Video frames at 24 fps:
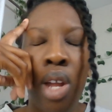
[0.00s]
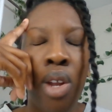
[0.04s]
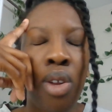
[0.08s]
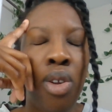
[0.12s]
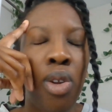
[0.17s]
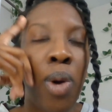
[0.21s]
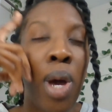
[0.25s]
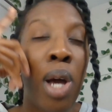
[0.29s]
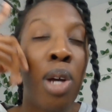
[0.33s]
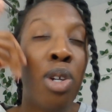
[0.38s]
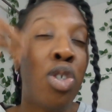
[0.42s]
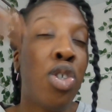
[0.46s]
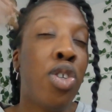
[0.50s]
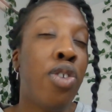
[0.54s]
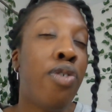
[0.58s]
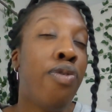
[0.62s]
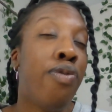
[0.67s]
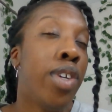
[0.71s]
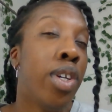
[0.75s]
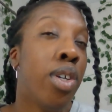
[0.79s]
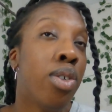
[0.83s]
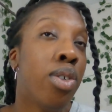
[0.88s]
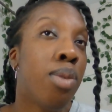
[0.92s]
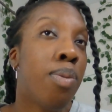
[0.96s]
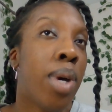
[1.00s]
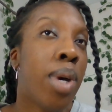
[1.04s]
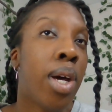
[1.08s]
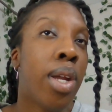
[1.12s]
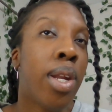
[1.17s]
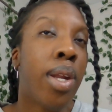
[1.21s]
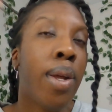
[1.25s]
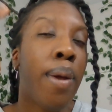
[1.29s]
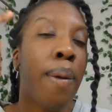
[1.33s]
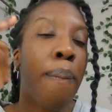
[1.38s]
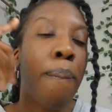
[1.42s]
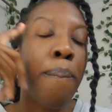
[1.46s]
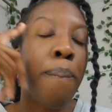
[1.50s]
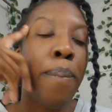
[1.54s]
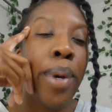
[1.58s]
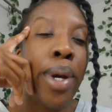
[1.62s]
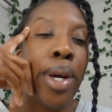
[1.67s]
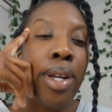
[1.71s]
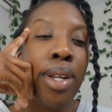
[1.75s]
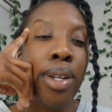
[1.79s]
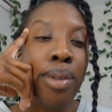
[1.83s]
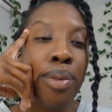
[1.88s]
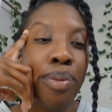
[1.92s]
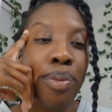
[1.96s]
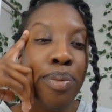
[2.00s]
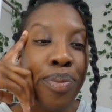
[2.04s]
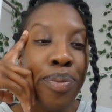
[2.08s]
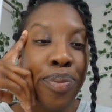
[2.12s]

I don't know how she feels about it, but